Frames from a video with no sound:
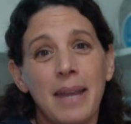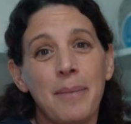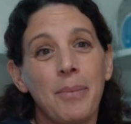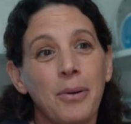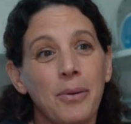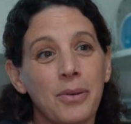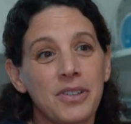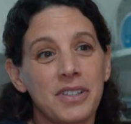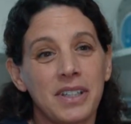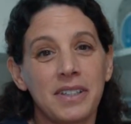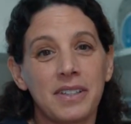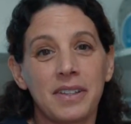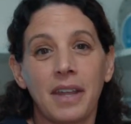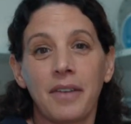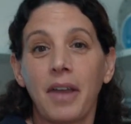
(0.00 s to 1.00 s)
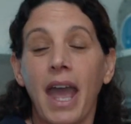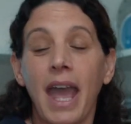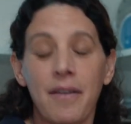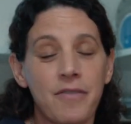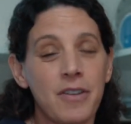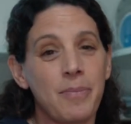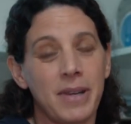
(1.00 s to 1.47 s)
important that
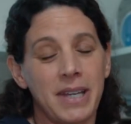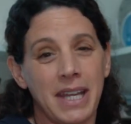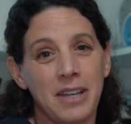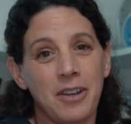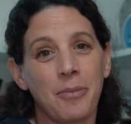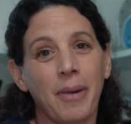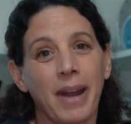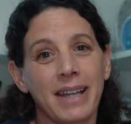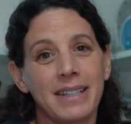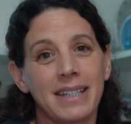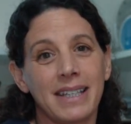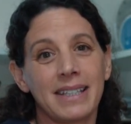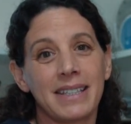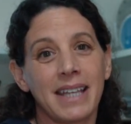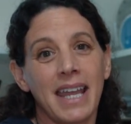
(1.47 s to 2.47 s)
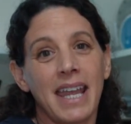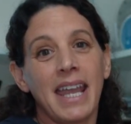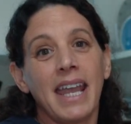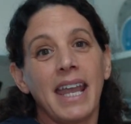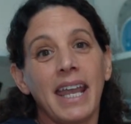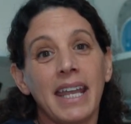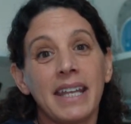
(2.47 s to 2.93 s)
everybody in your practice
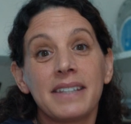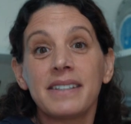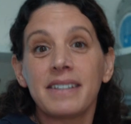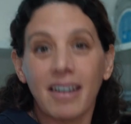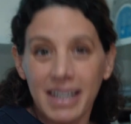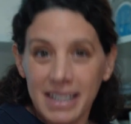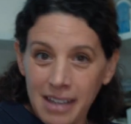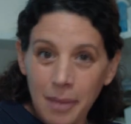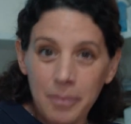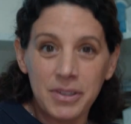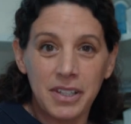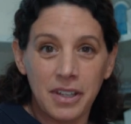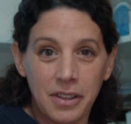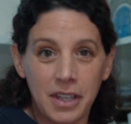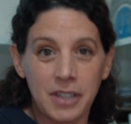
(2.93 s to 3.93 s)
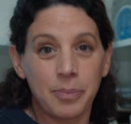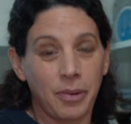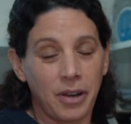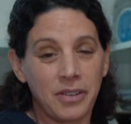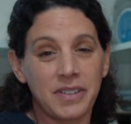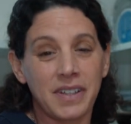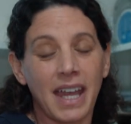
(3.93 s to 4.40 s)
is signed up to this
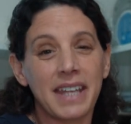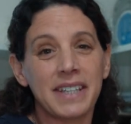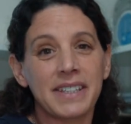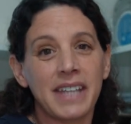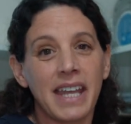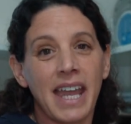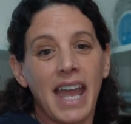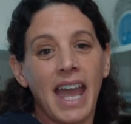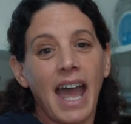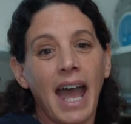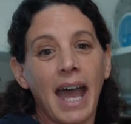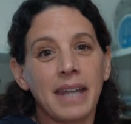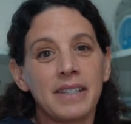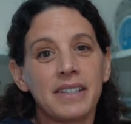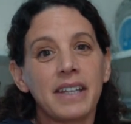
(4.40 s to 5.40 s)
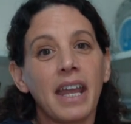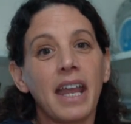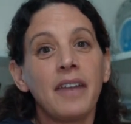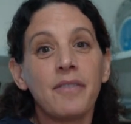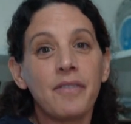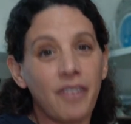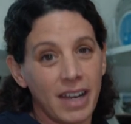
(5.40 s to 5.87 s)
process and
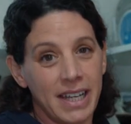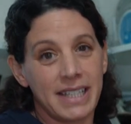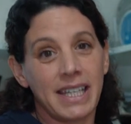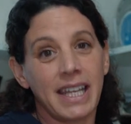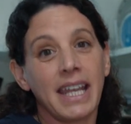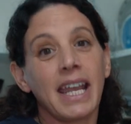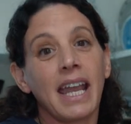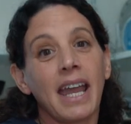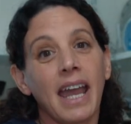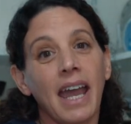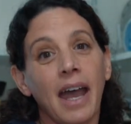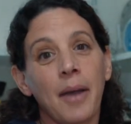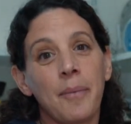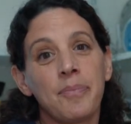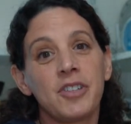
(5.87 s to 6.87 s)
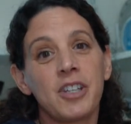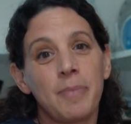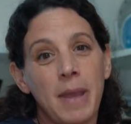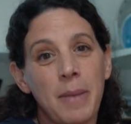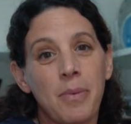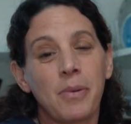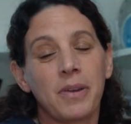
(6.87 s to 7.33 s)
inviting to
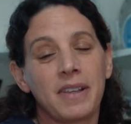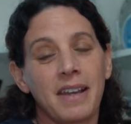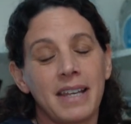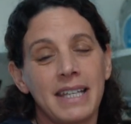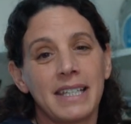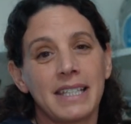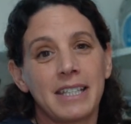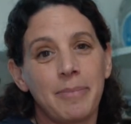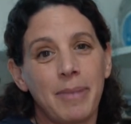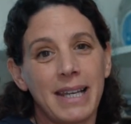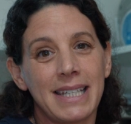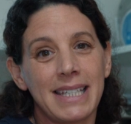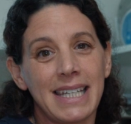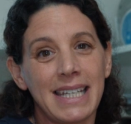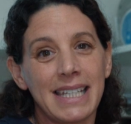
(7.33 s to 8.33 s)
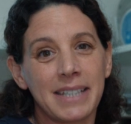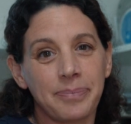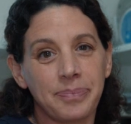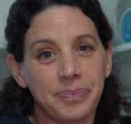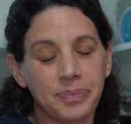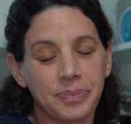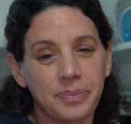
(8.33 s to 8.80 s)
people with learning
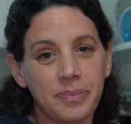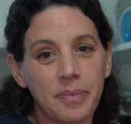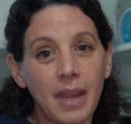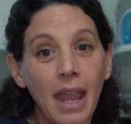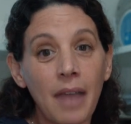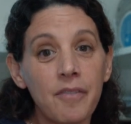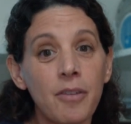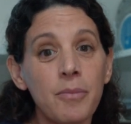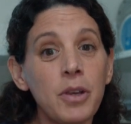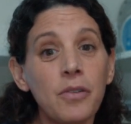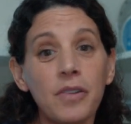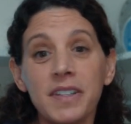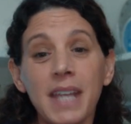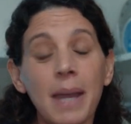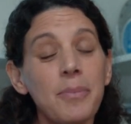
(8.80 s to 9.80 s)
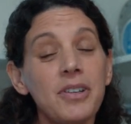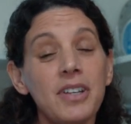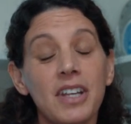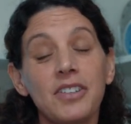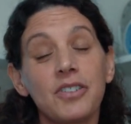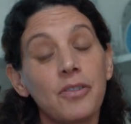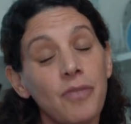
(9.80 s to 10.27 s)
disabilities, from your
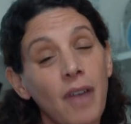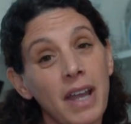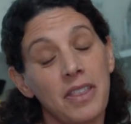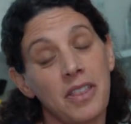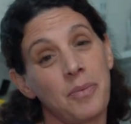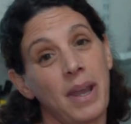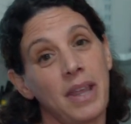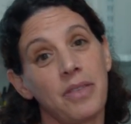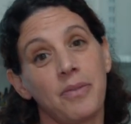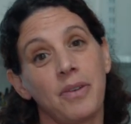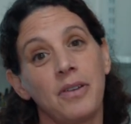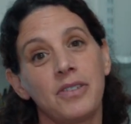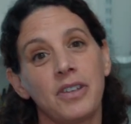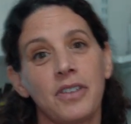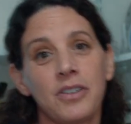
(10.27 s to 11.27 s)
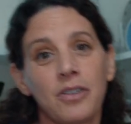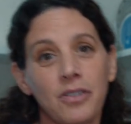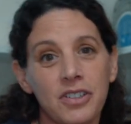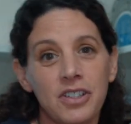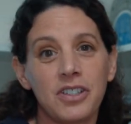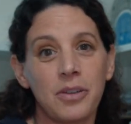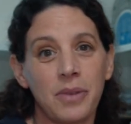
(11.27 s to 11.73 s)
receptionist right the way through to the
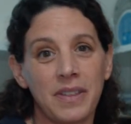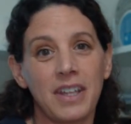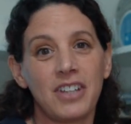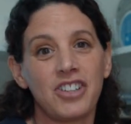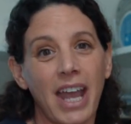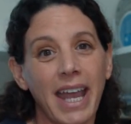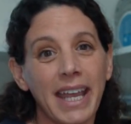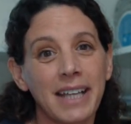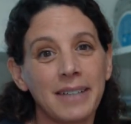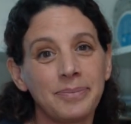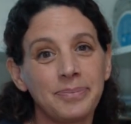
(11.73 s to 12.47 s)
doctor doing the check.